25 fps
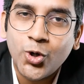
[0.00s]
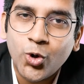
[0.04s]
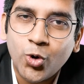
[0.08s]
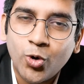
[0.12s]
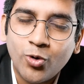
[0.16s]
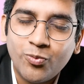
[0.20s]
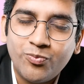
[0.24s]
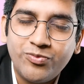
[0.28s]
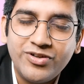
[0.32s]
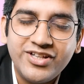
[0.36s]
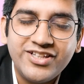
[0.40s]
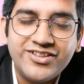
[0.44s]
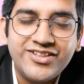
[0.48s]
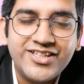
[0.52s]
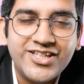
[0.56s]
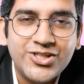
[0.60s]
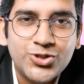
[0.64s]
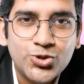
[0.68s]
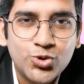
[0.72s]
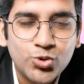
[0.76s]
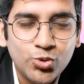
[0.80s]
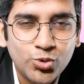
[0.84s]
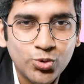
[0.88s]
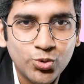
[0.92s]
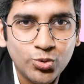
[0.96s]
Hopefully
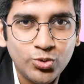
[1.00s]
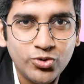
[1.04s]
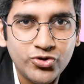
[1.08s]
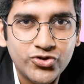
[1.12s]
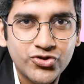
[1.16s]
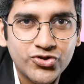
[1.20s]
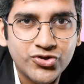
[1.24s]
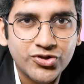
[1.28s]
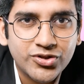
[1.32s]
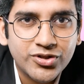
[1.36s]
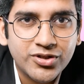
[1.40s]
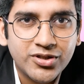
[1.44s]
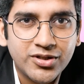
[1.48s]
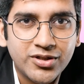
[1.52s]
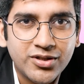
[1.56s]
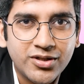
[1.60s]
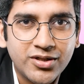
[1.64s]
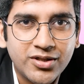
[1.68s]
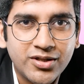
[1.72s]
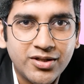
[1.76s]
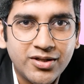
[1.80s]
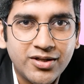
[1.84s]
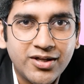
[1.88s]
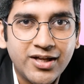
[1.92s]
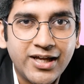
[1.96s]
these two rules,
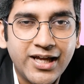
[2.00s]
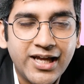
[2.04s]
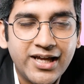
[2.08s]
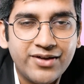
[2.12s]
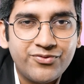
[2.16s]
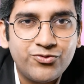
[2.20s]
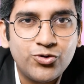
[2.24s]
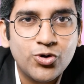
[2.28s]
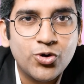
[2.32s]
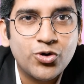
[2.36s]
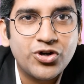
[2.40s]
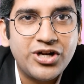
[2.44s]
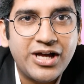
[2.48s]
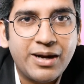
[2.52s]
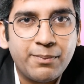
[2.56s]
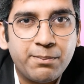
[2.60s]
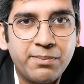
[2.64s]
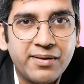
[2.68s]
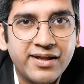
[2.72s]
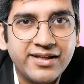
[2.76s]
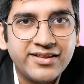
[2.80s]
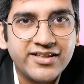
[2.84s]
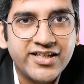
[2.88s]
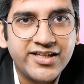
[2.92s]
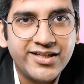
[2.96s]
if you're going to
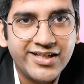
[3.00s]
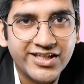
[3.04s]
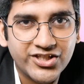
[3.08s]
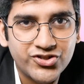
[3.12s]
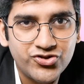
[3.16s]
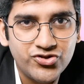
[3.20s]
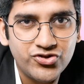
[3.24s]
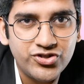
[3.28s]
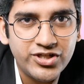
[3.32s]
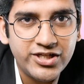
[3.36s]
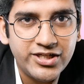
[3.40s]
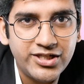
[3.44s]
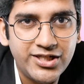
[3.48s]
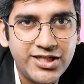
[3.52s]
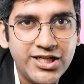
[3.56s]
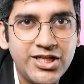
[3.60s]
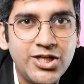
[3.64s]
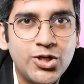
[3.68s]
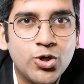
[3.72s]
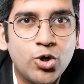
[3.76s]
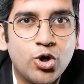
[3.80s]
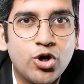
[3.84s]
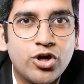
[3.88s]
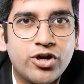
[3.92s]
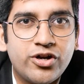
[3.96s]
apply in the next
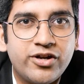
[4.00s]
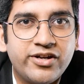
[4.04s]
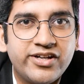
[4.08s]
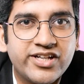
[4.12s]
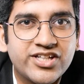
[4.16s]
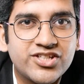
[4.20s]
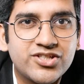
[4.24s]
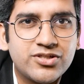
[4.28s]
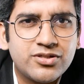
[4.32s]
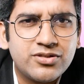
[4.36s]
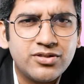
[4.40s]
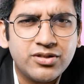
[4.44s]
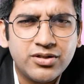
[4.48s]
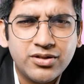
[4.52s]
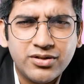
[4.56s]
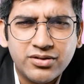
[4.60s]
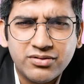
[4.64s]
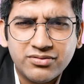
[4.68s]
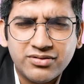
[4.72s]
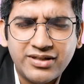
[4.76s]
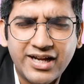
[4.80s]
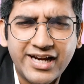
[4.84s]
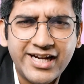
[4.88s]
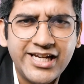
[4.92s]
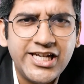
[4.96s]
GT or next
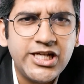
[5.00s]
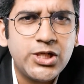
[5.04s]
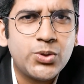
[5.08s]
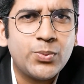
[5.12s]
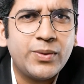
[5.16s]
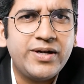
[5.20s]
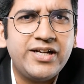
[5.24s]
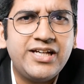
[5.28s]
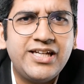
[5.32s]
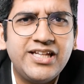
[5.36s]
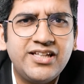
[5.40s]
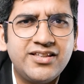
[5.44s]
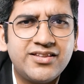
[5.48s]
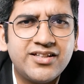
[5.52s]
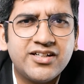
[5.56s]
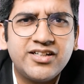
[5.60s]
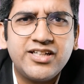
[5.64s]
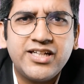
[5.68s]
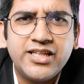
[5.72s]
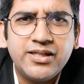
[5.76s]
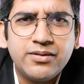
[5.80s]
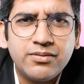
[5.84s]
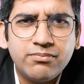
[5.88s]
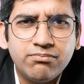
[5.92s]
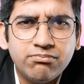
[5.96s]
tiny 20,
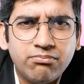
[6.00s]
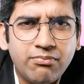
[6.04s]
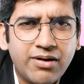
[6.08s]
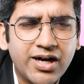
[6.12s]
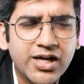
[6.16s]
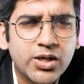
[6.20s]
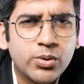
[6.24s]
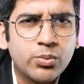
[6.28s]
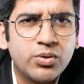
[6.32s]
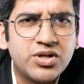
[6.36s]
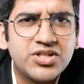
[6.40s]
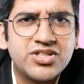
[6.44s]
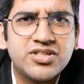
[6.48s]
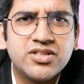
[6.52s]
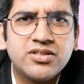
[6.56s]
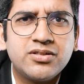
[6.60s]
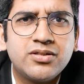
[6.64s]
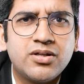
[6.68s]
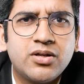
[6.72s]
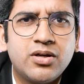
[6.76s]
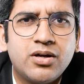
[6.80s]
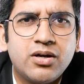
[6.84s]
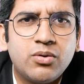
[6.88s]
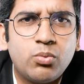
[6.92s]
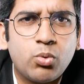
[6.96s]
30 mark
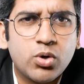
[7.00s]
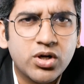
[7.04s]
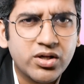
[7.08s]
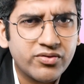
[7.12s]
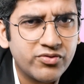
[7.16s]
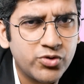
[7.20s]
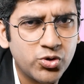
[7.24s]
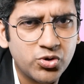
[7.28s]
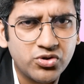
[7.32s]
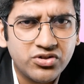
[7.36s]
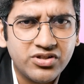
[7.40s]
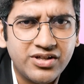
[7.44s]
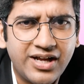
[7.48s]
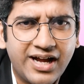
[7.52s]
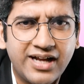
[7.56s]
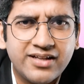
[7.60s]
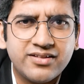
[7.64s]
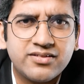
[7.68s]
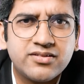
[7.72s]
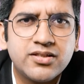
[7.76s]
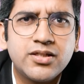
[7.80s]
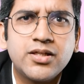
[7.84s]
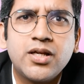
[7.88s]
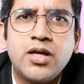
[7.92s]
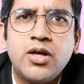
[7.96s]
question, whatever you're going to
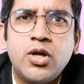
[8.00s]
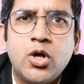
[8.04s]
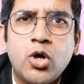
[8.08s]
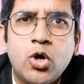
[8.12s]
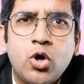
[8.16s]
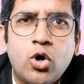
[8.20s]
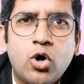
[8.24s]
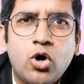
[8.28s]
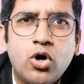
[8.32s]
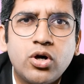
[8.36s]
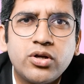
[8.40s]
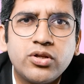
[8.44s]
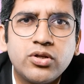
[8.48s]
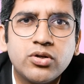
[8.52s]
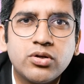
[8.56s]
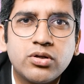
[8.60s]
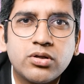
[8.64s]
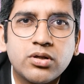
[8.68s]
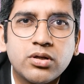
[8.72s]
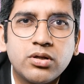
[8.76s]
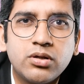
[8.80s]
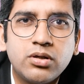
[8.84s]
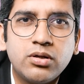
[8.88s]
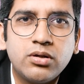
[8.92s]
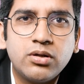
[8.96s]
answer, or
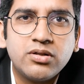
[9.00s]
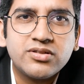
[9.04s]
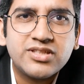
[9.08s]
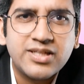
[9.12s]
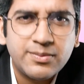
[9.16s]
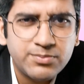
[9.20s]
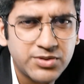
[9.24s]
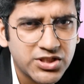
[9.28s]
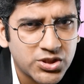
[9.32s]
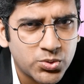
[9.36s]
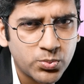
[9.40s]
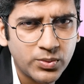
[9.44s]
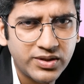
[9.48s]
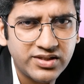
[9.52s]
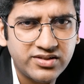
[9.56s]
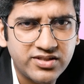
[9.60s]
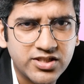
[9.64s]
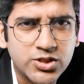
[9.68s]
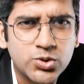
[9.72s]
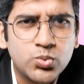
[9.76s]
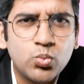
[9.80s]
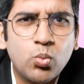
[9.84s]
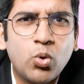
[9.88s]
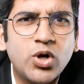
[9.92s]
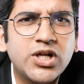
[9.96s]
your subject wear
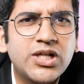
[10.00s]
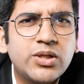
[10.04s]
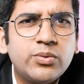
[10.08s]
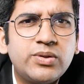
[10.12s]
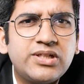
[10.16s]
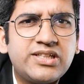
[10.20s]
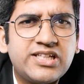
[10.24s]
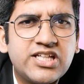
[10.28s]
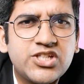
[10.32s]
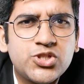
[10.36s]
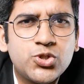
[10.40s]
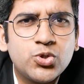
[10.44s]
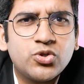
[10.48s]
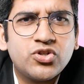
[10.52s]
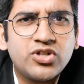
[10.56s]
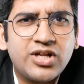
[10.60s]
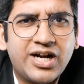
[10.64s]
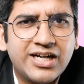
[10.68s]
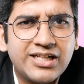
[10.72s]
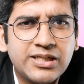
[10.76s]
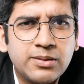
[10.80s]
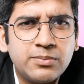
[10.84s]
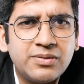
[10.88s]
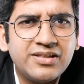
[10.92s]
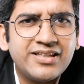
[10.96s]
test, whatever test you're going to
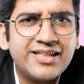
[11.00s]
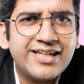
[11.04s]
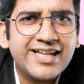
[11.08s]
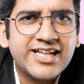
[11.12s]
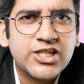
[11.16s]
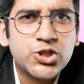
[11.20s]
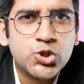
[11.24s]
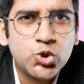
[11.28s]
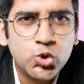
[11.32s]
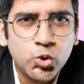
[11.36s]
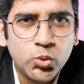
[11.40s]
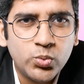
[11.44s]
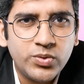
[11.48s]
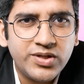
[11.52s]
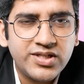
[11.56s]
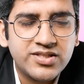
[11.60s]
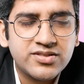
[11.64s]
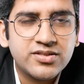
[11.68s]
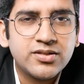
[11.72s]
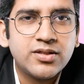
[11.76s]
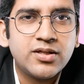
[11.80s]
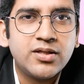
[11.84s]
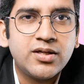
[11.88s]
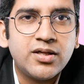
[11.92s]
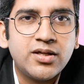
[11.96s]
attempt in the next 2
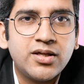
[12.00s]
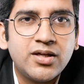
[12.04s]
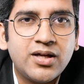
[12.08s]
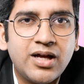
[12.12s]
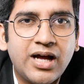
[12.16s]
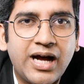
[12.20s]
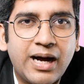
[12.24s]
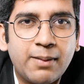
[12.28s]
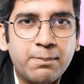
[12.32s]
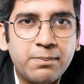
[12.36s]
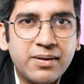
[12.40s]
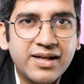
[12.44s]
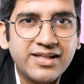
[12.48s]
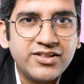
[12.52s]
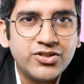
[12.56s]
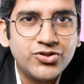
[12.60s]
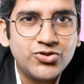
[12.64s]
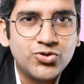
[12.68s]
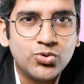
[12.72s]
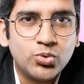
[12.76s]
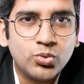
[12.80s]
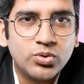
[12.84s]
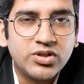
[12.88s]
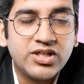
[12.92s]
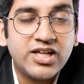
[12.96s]
weeks, apply
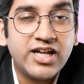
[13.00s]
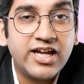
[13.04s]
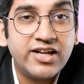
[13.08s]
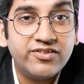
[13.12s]
this rule.